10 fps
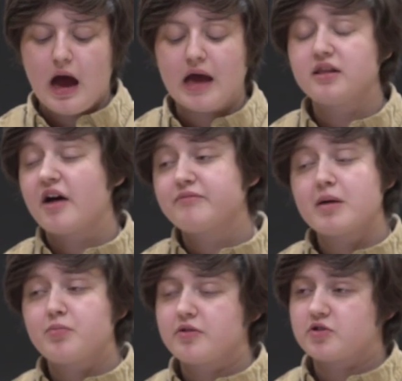I love
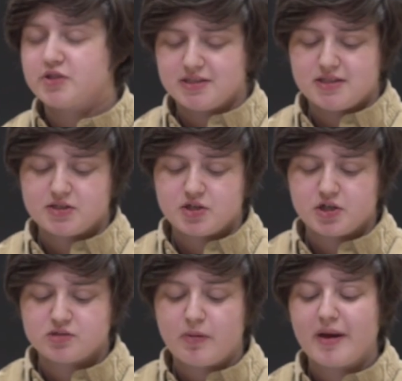my brothers and
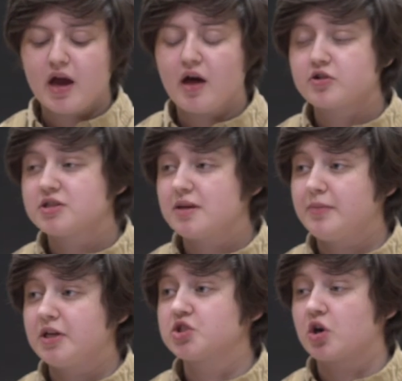sisters, but my other
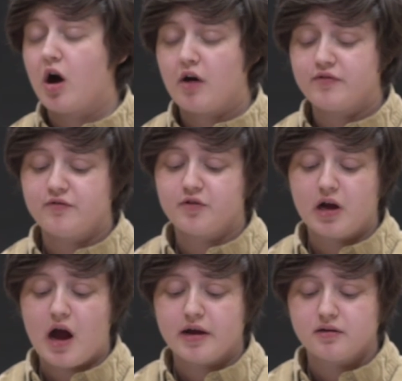siblings are often
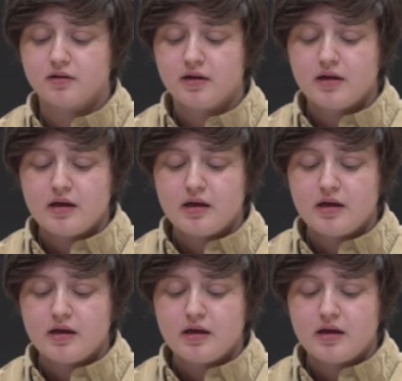forgotten.